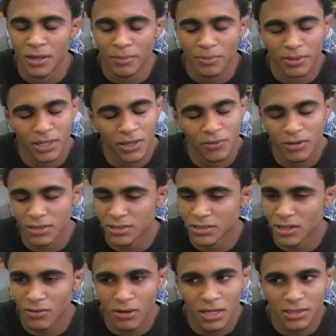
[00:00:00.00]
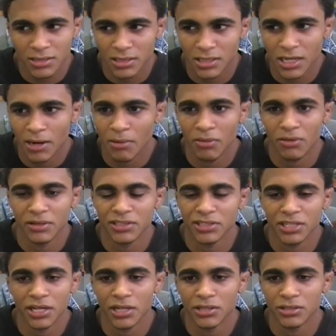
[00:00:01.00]
But then when I started wrestling, everything
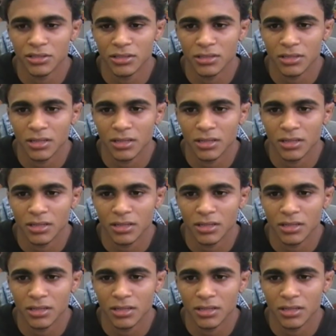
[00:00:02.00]
changed.